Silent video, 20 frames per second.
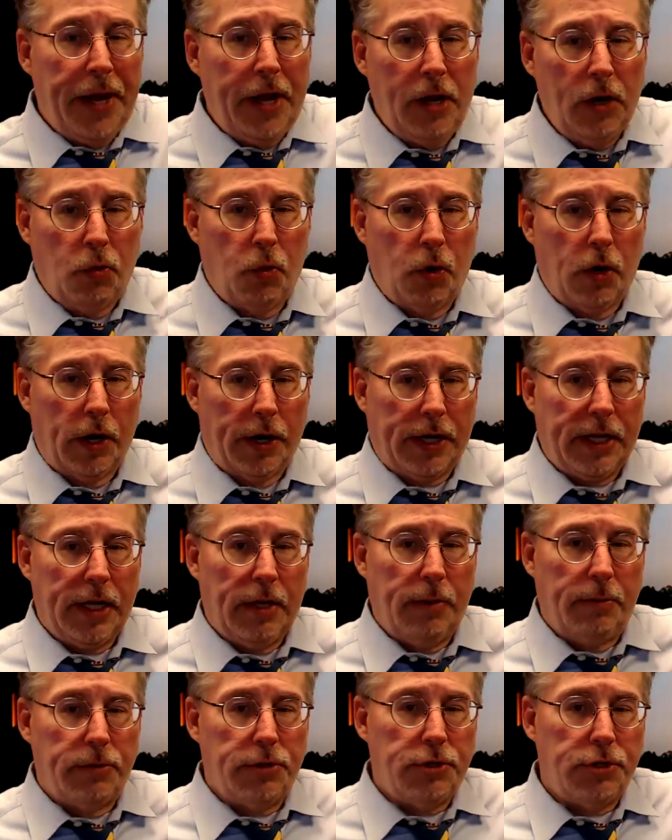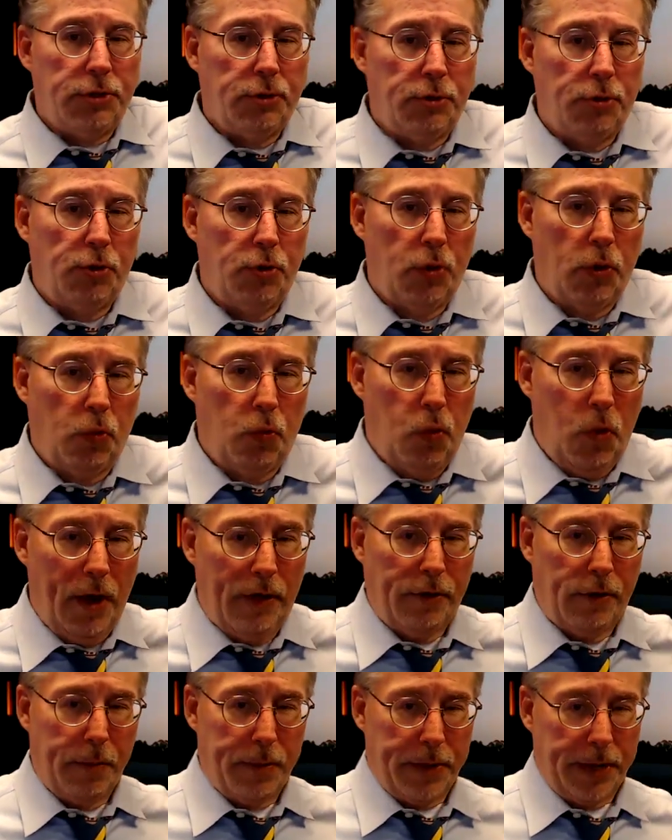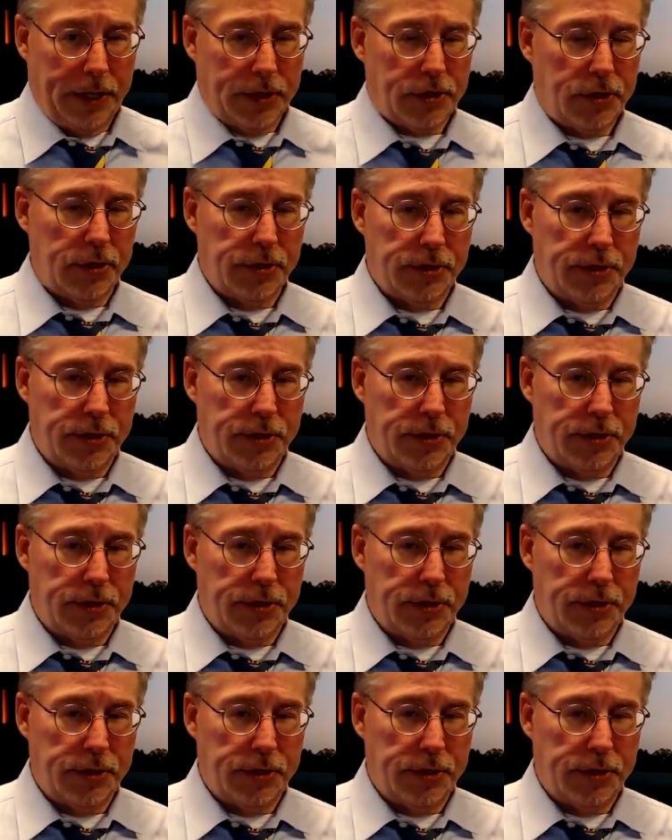where it comes to weather pictures.